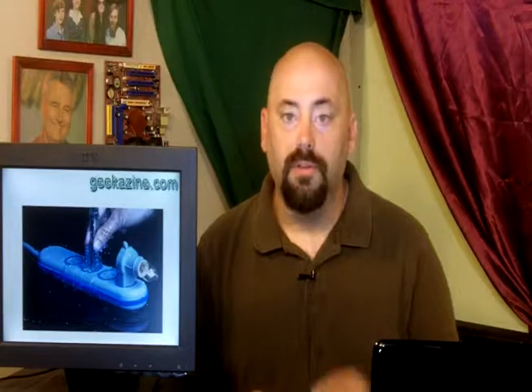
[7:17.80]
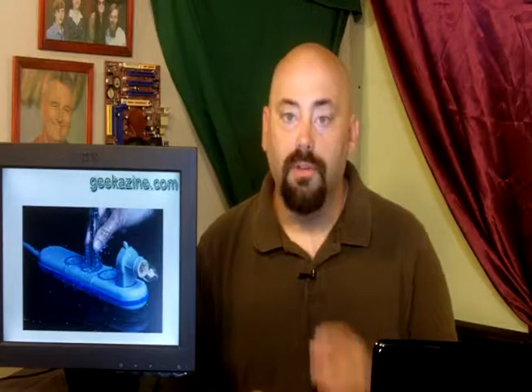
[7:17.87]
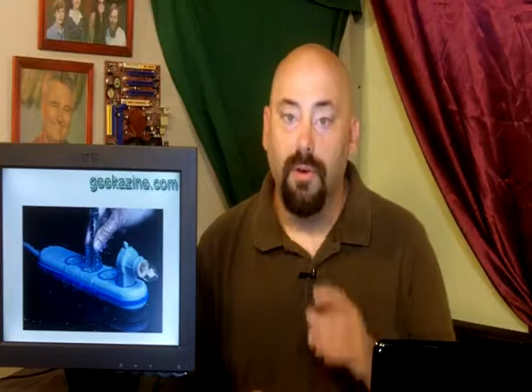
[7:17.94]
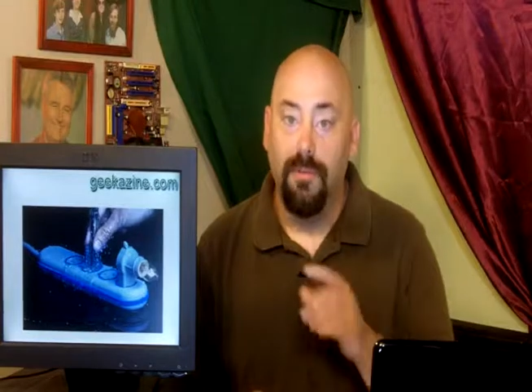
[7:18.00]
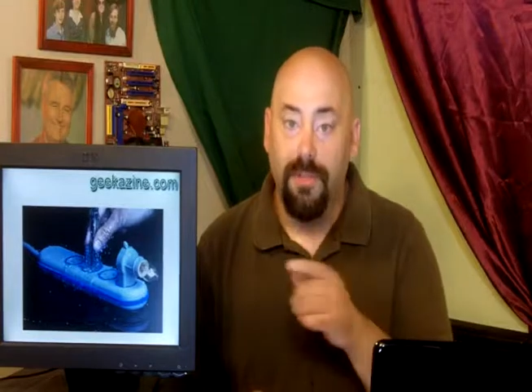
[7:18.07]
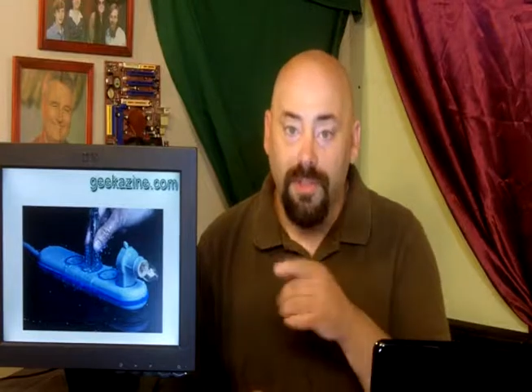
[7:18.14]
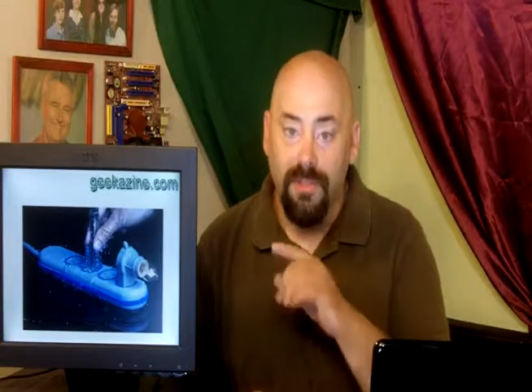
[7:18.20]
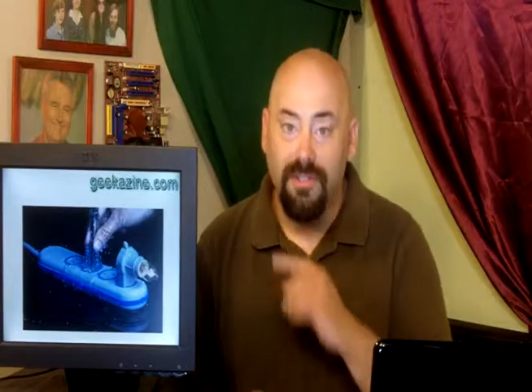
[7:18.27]

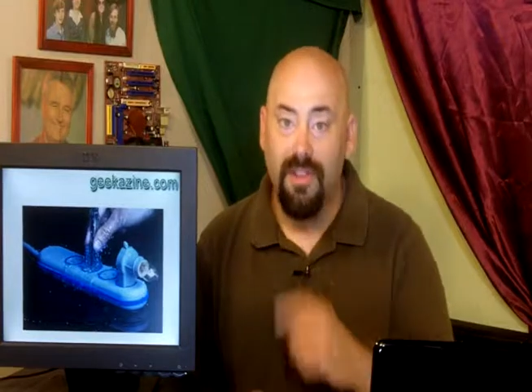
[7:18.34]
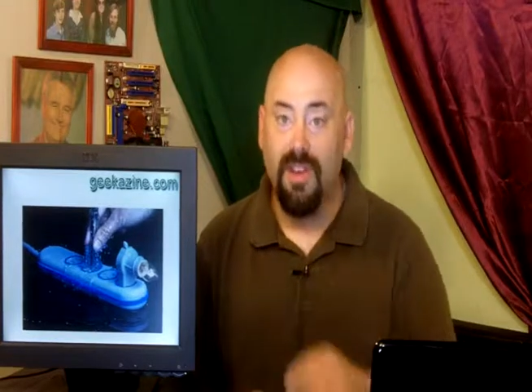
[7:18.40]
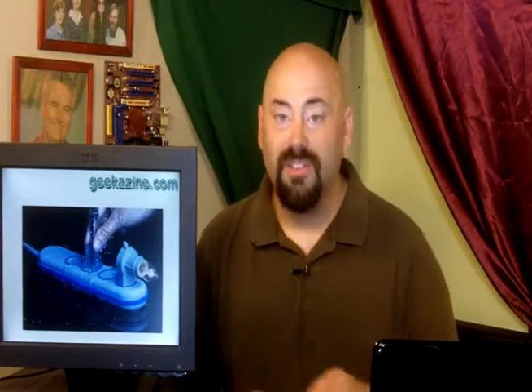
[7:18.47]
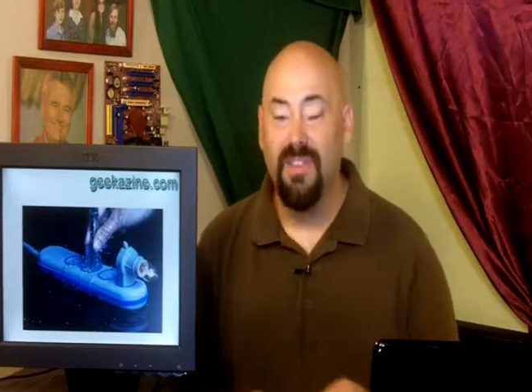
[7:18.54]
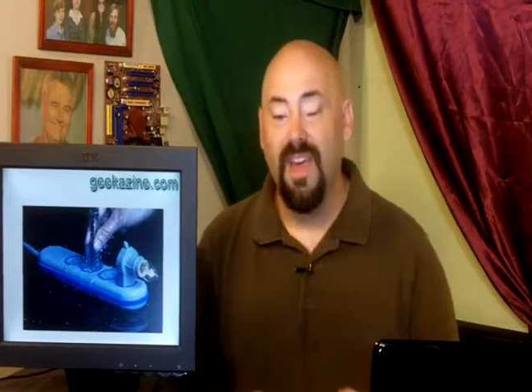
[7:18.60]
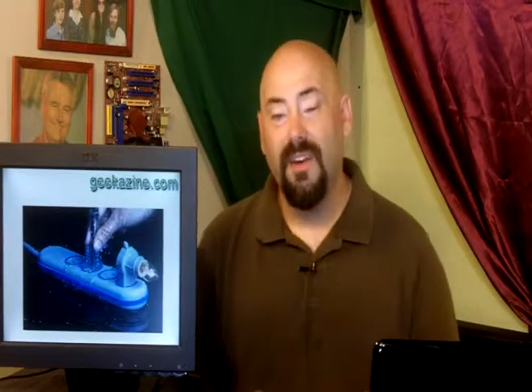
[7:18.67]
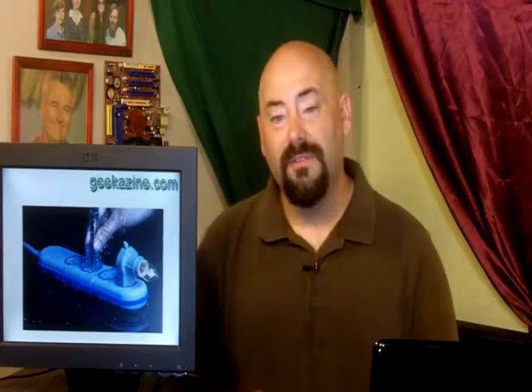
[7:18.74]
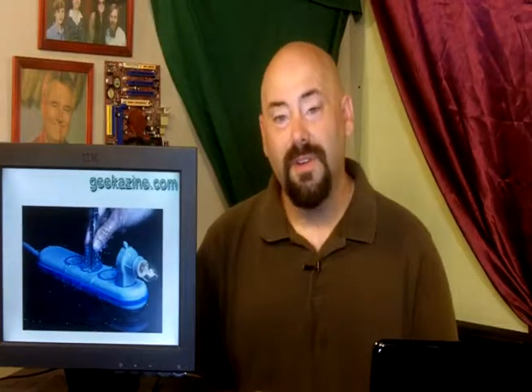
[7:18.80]
So if this
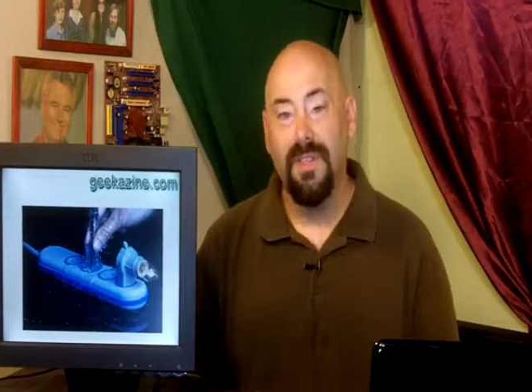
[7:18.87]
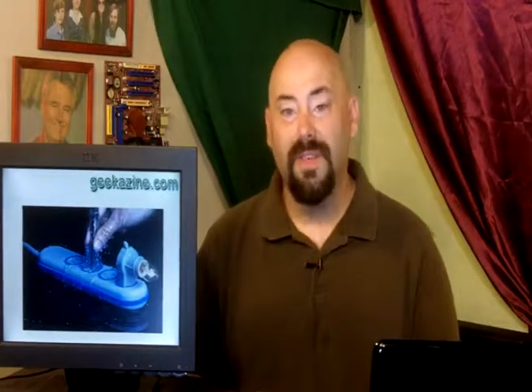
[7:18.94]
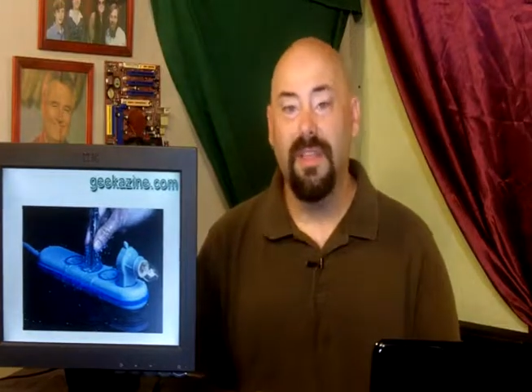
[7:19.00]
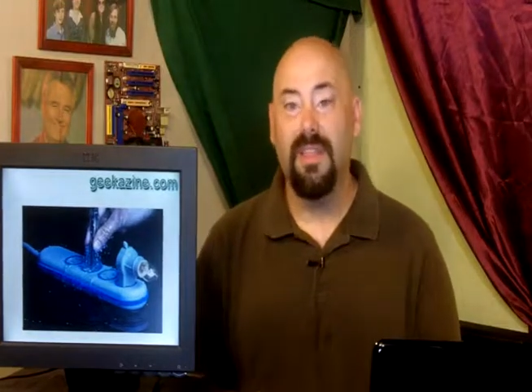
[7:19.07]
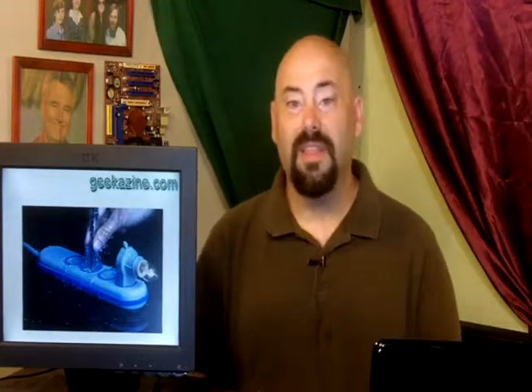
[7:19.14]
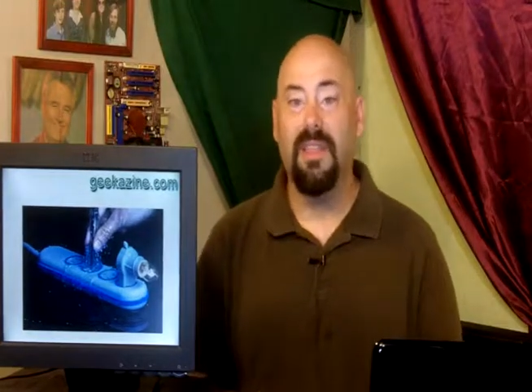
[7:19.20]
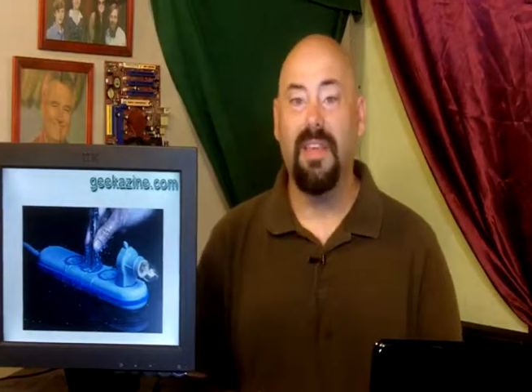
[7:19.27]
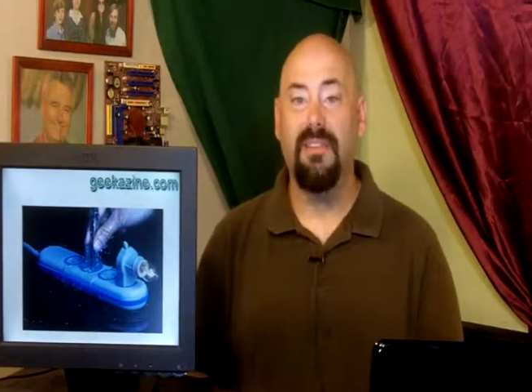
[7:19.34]
does
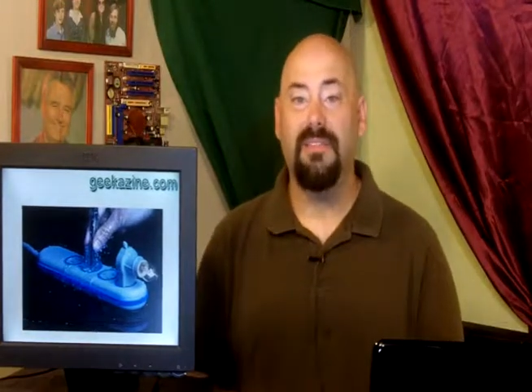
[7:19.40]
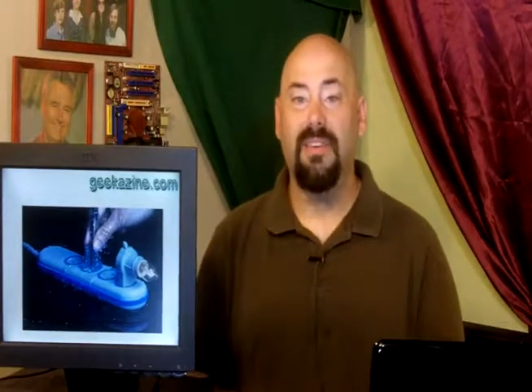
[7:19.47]
everything that they